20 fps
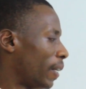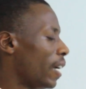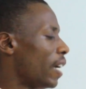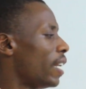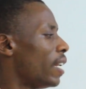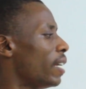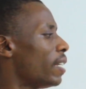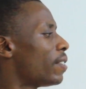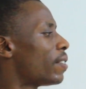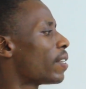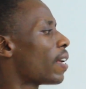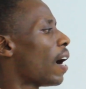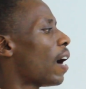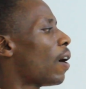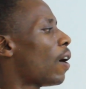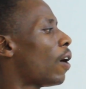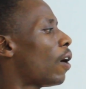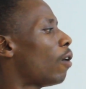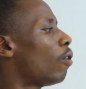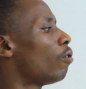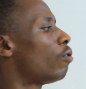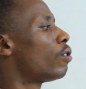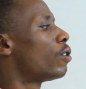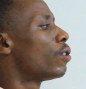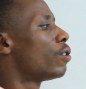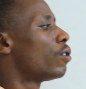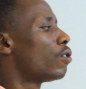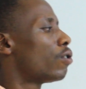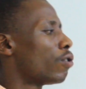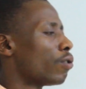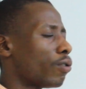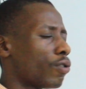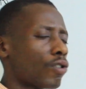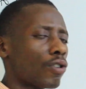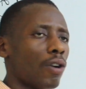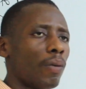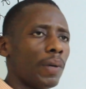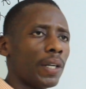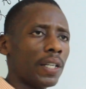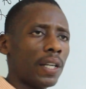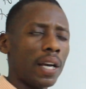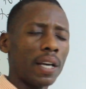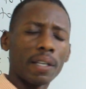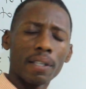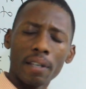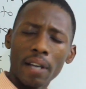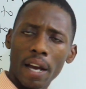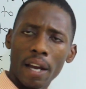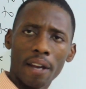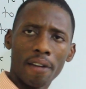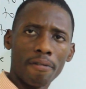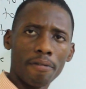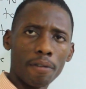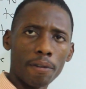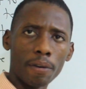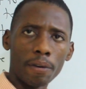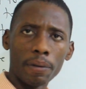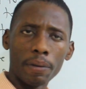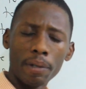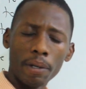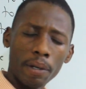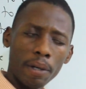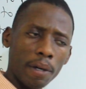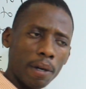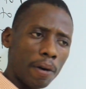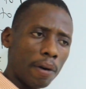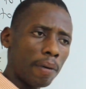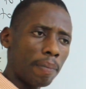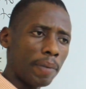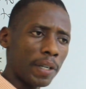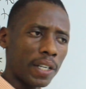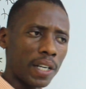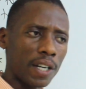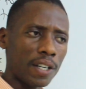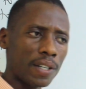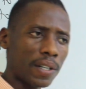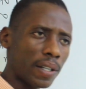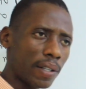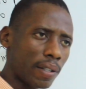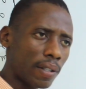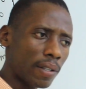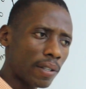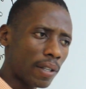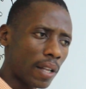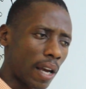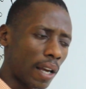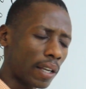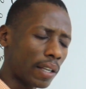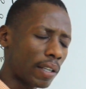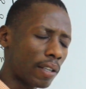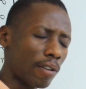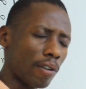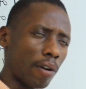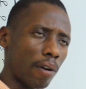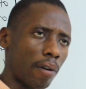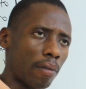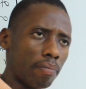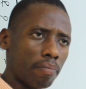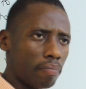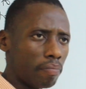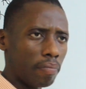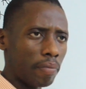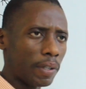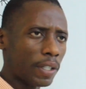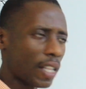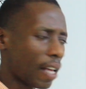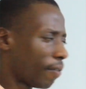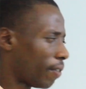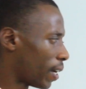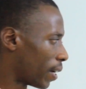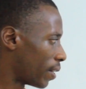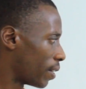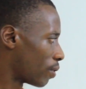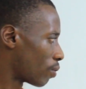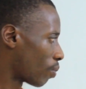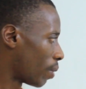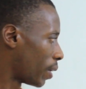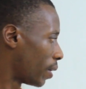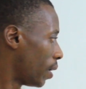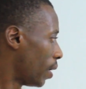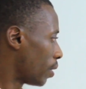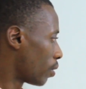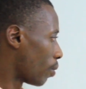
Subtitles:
It is ought to, showing like kind of obligations, like, you know, stuff like this one.